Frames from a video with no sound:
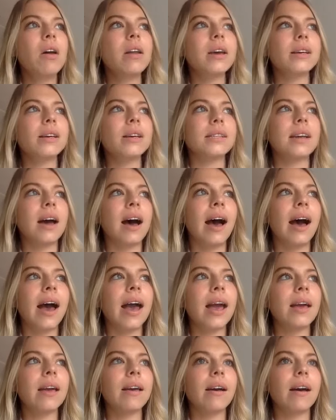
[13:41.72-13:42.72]
honest,
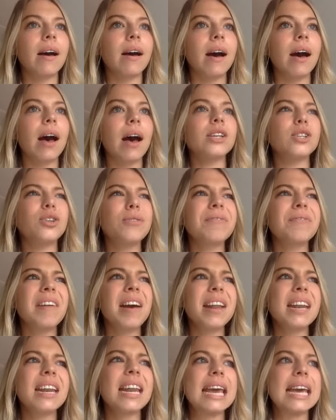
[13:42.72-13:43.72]
I I do
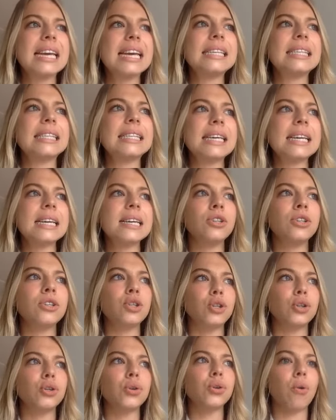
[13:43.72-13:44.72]
find it easy
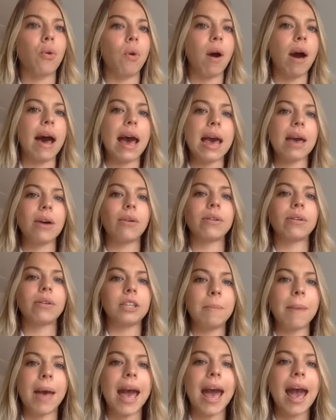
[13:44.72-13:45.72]
to cry on
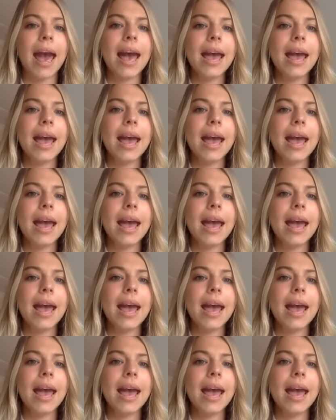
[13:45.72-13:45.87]
demand.